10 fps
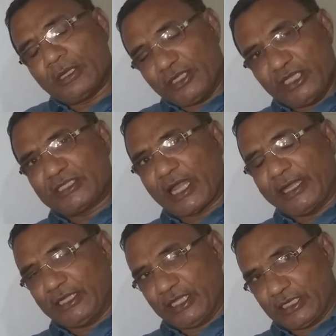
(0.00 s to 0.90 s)

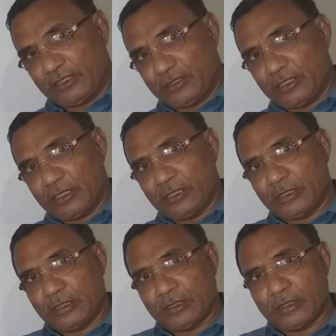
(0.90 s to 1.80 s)
decided
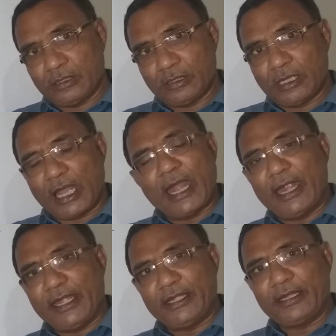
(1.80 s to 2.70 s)

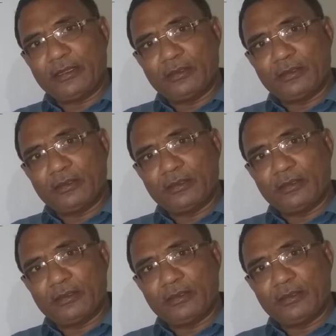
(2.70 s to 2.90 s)
and